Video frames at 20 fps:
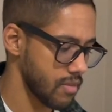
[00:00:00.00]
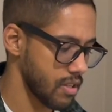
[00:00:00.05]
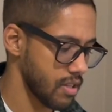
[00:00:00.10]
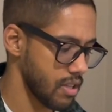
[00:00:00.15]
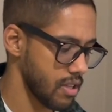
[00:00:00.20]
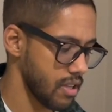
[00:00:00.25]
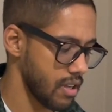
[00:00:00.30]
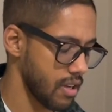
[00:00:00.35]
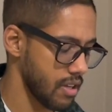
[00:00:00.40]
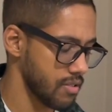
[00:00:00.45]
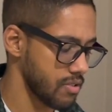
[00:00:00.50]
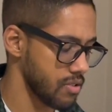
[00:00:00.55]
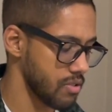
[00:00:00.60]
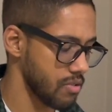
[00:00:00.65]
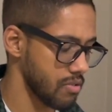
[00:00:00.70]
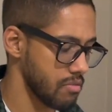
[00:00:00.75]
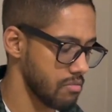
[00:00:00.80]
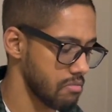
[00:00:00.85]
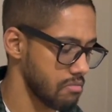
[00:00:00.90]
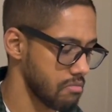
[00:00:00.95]
Yeah,
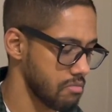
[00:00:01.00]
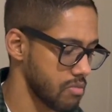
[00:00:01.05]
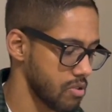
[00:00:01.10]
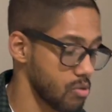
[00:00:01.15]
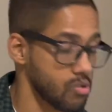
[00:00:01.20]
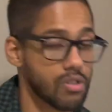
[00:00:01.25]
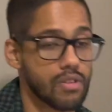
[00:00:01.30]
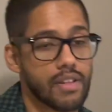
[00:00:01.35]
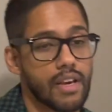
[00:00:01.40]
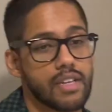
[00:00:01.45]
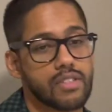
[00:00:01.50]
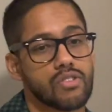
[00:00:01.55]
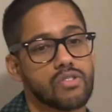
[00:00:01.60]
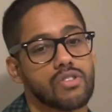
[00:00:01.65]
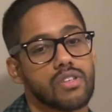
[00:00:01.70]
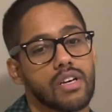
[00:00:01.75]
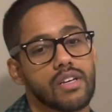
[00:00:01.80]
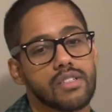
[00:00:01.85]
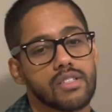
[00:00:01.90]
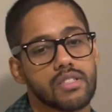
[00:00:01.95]
so those are the
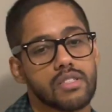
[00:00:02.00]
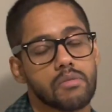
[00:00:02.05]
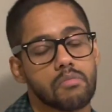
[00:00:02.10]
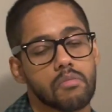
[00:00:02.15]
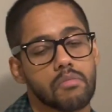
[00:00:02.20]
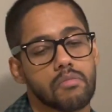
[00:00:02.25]
exercises.